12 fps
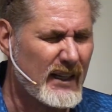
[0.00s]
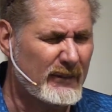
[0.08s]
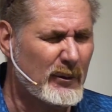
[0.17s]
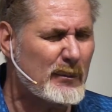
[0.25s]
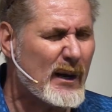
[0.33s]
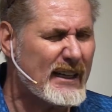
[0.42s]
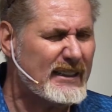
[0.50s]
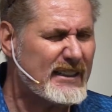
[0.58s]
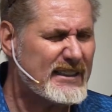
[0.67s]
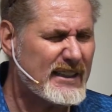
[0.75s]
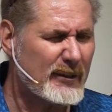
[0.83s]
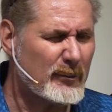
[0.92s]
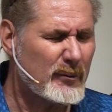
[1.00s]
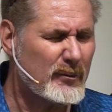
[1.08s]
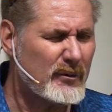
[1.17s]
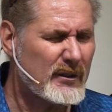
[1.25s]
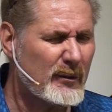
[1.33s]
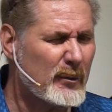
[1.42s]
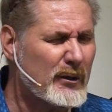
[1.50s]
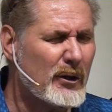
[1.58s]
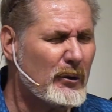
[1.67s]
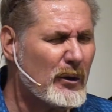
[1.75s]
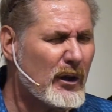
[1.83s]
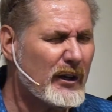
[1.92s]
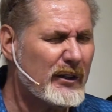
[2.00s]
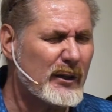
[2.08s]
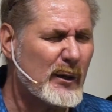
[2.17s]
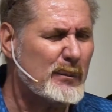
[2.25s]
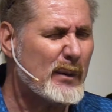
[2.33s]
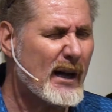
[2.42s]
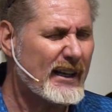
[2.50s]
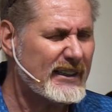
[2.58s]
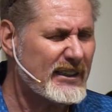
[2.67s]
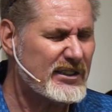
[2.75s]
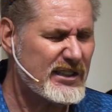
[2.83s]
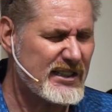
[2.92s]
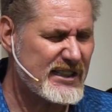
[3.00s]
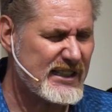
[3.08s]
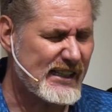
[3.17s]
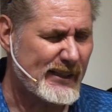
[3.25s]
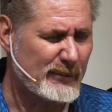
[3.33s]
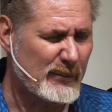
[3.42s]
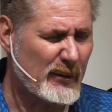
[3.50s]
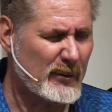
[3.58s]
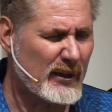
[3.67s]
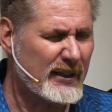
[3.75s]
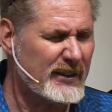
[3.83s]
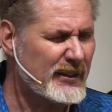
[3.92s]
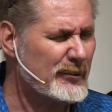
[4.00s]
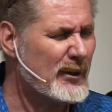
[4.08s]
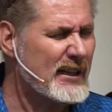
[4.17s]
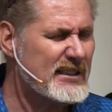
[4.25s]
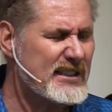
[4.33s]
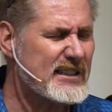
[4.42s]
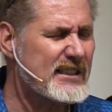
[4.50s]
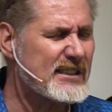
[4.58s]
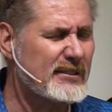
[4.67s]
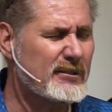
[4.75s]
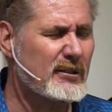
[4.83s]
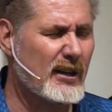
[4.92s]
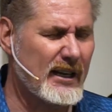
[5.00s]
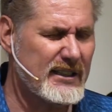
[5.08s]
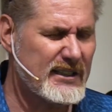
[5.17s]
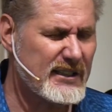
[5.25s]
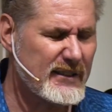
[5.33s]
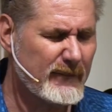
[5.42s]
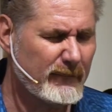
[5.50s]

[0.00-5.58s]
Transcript: And remind us that that we're no longer in bondage to sin, but we're under the righteousness of Christ.